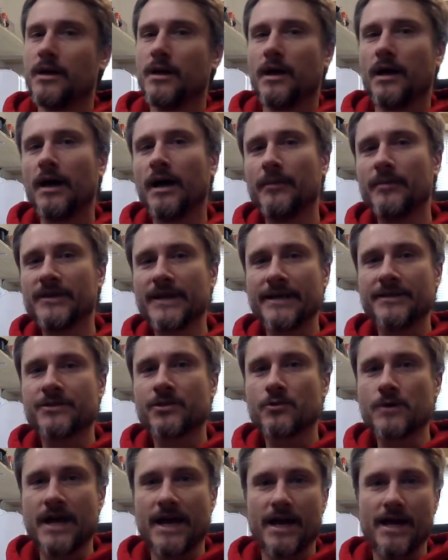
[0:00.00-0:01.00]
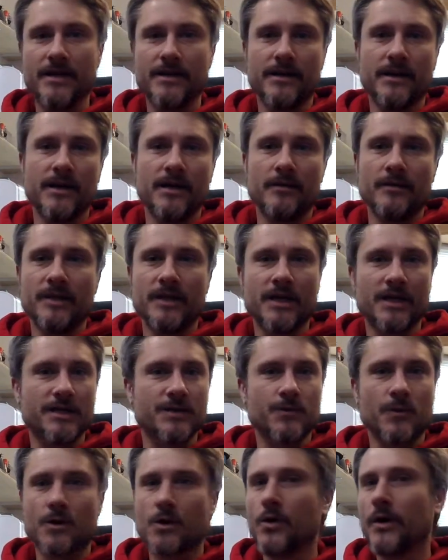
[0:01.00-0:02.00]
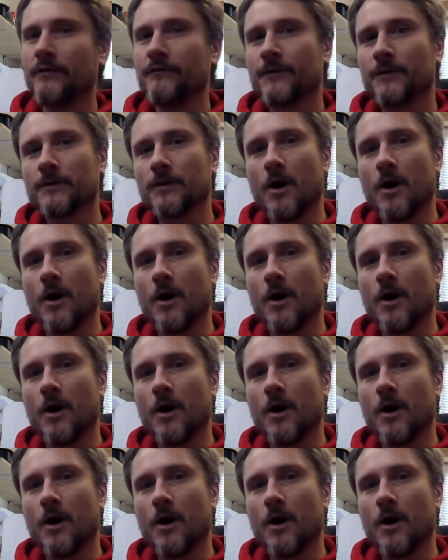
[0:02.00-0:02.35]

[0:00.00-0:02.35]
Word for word: uh, but that's okay because we're going for